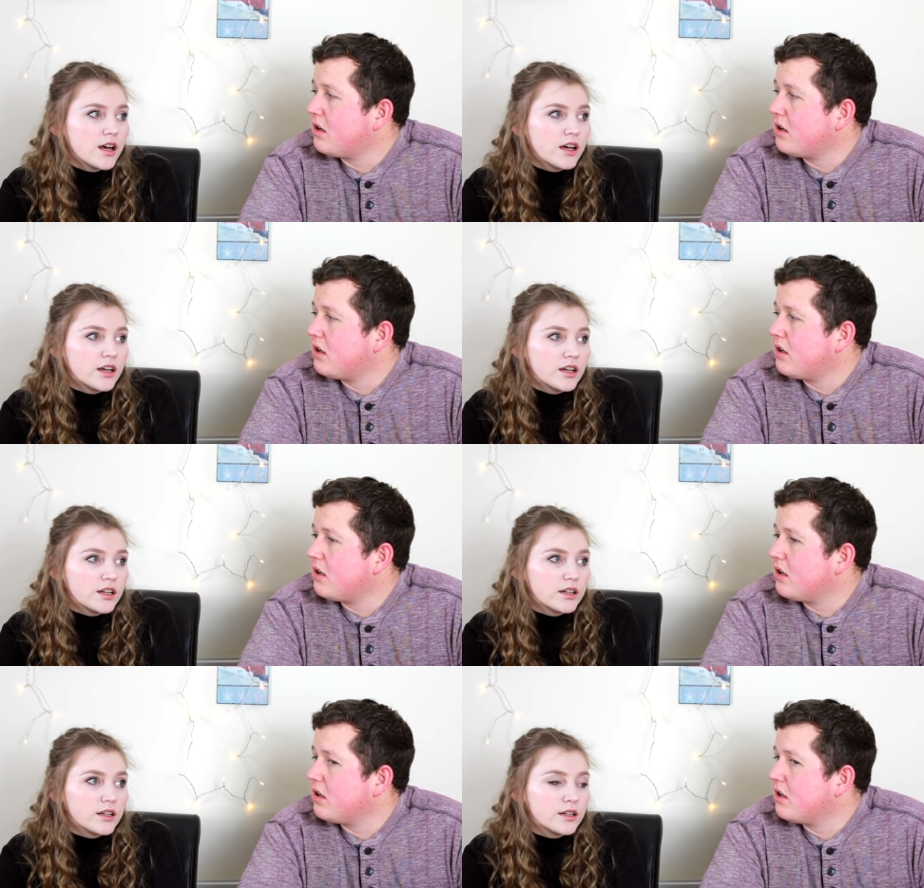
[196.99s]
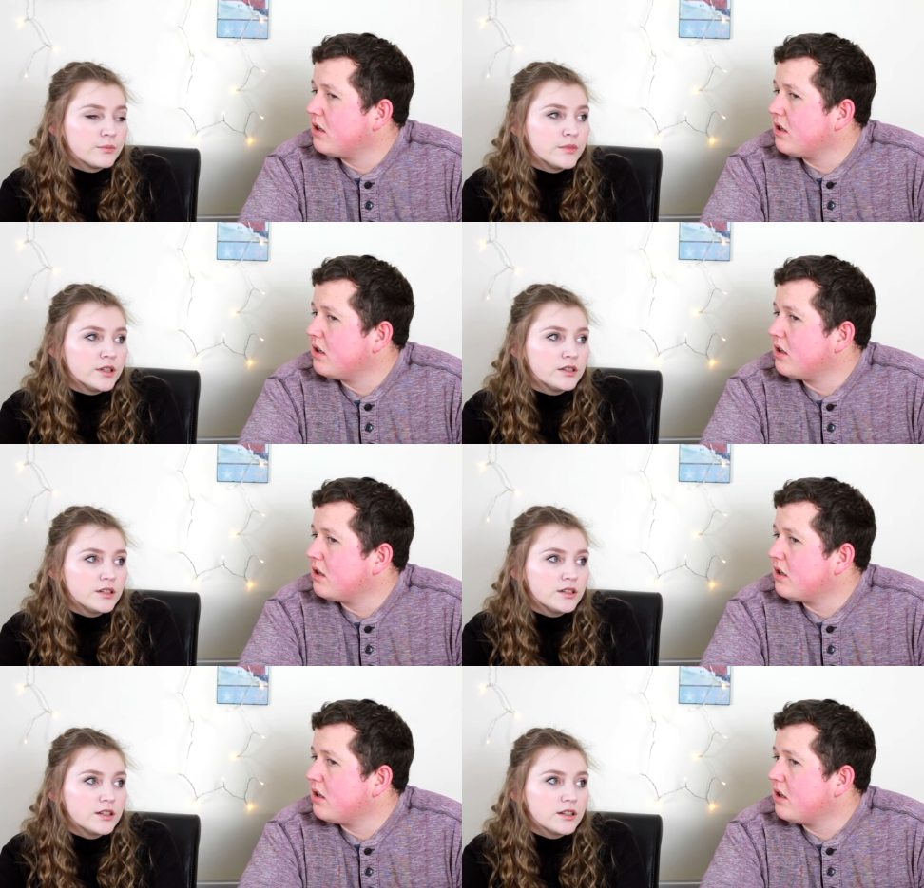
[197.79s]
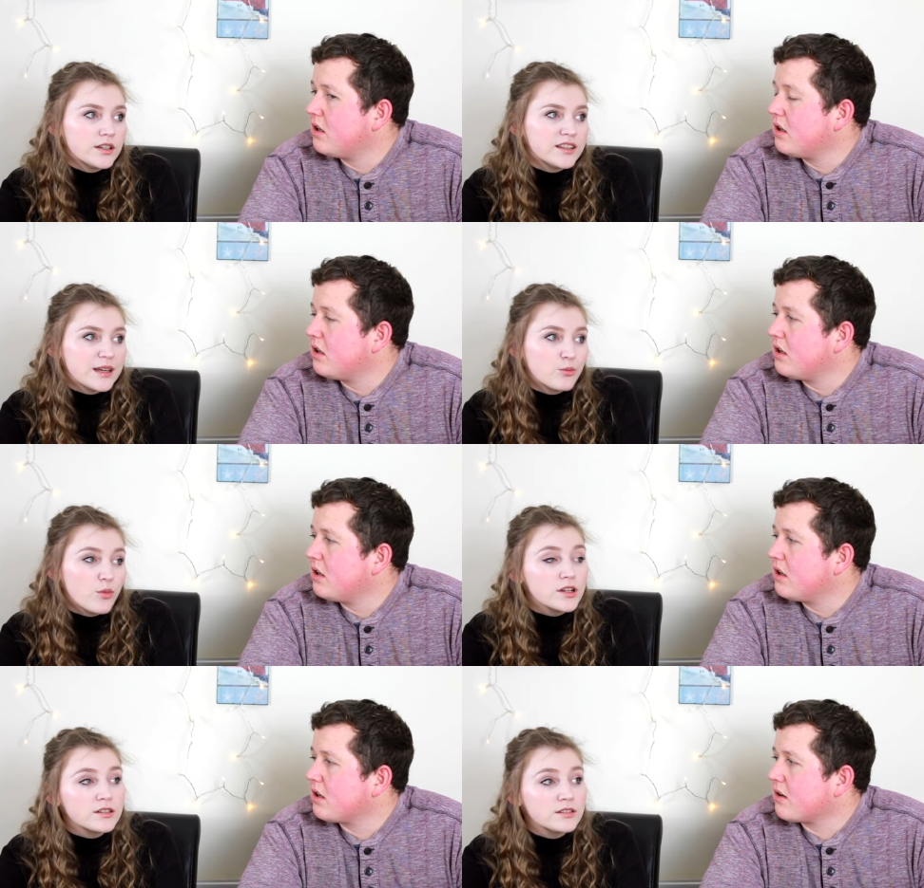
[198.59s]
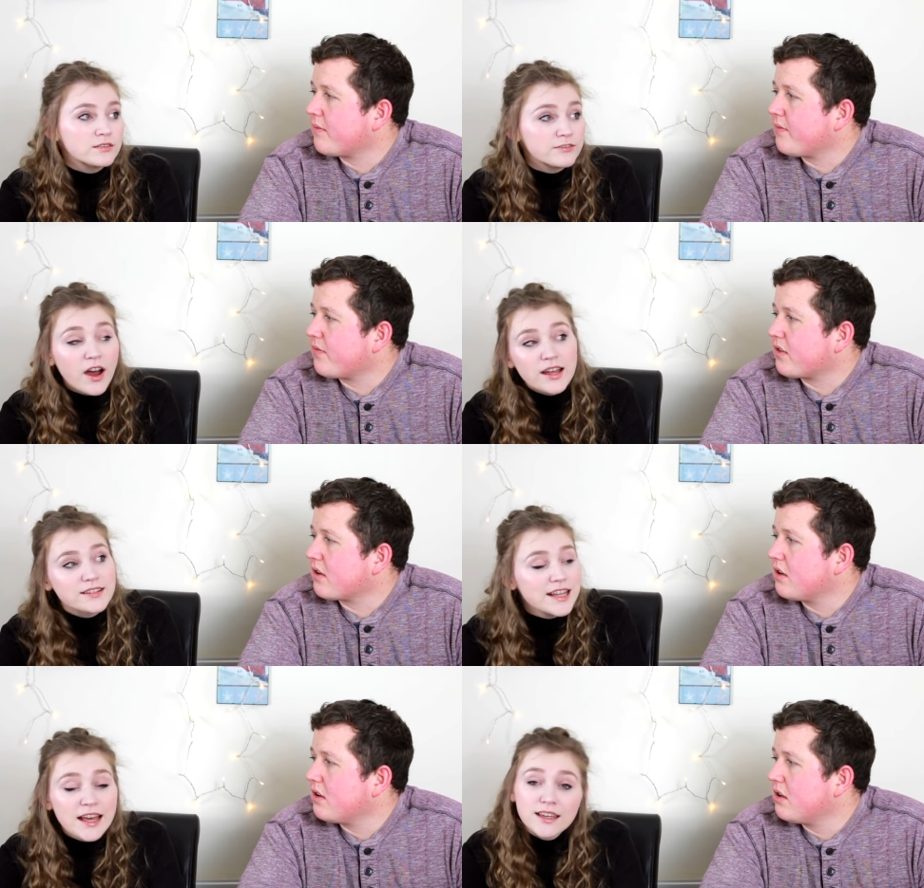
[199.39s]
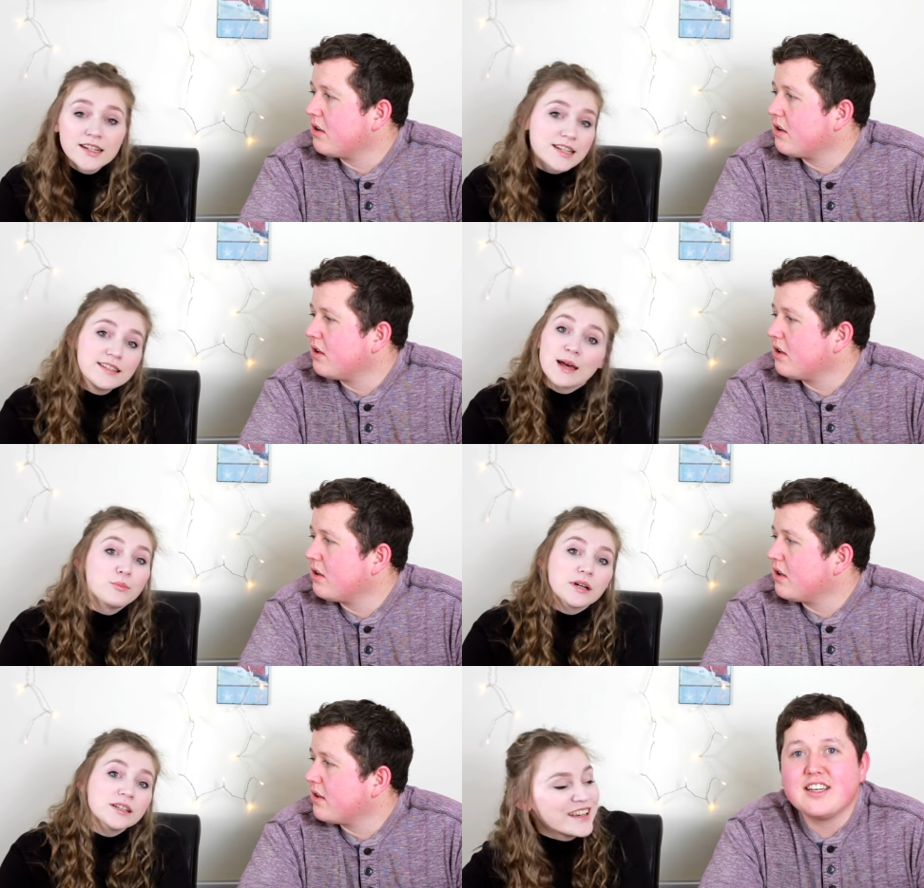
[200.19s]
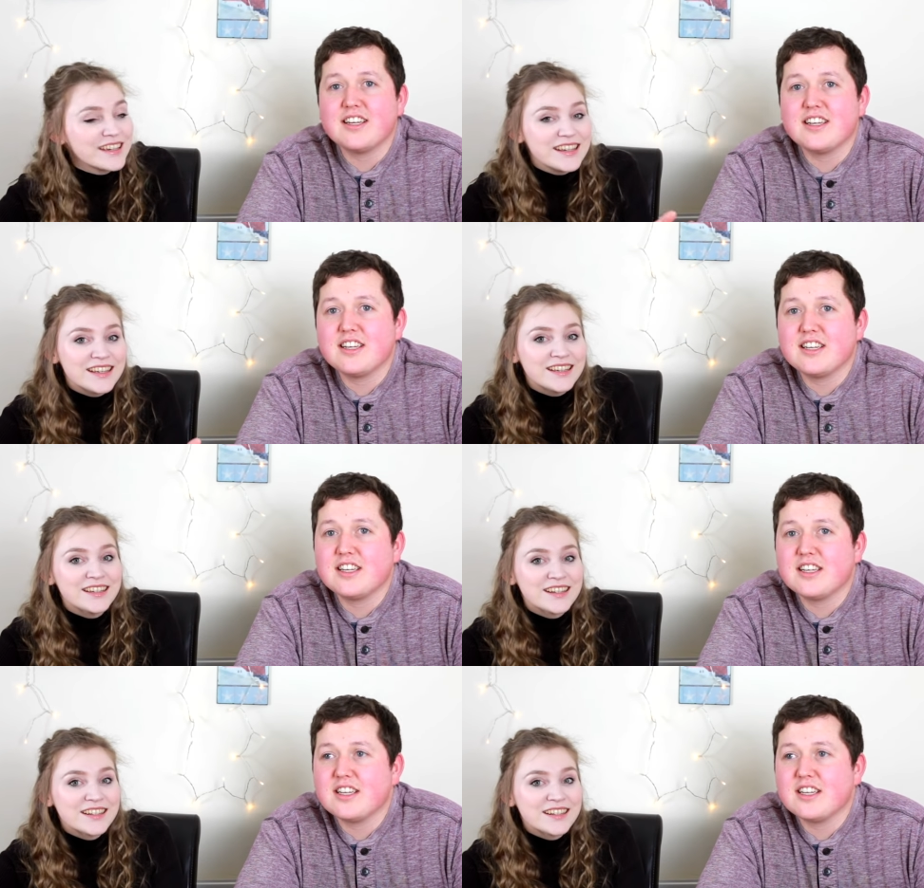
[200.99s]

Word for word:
Speaker 1: Um, and then one fine day in December, he